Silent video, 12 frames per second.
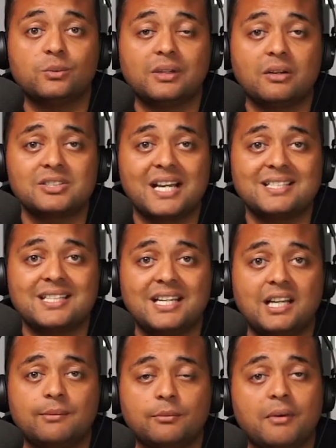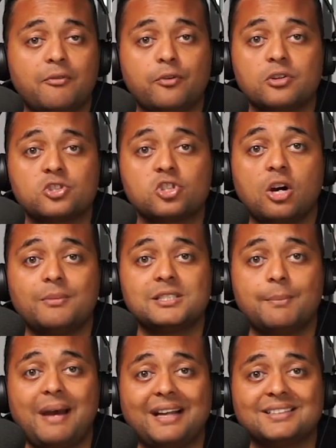when I was 18, my first job as a
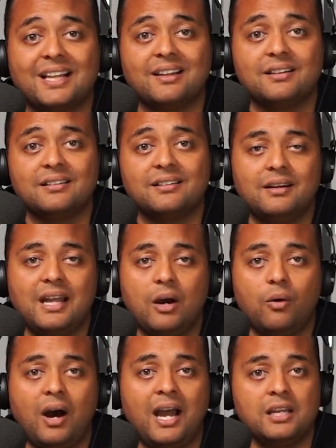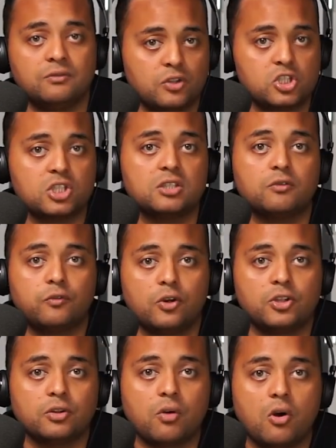bank teller. Now, I envisioned
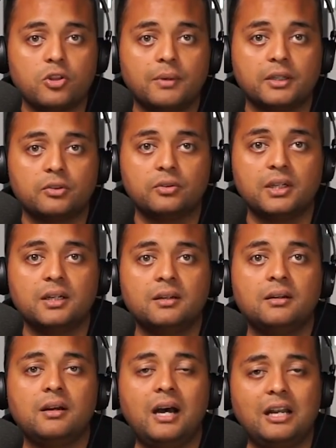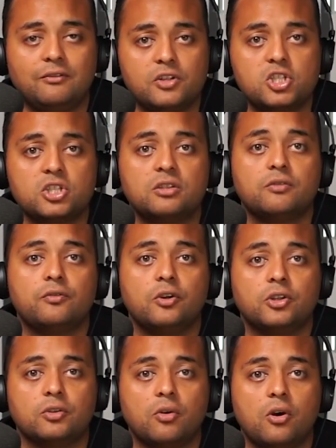further growth in my career. I envisioned
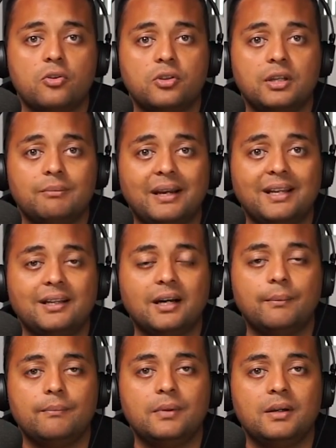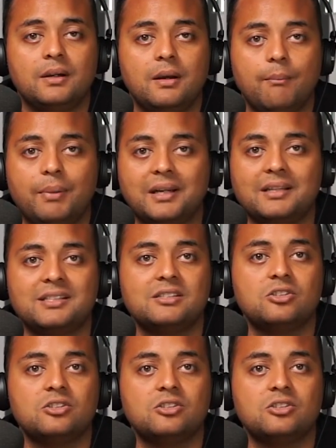further growth in my income. But I didn't